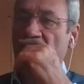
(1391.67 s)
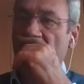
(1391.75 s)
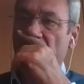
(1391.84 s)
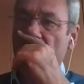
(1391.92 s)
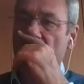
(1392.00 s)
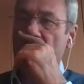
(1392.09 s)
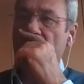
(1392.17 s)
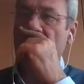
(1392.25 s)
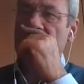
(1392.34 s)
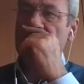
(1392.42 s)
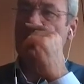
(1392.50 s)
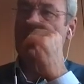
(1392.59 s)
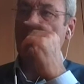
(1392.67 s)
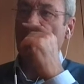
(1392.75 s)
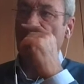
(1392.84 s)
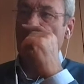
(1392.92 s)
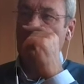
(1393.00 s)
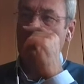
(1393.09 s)
for
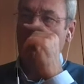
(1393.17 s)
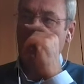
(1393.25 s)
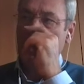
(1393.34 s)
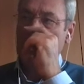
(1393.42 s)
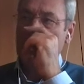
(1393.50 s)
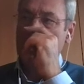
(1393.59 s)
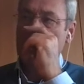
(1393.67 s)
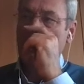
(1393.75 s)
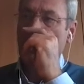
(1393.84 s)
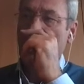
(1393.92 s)
transsacral implants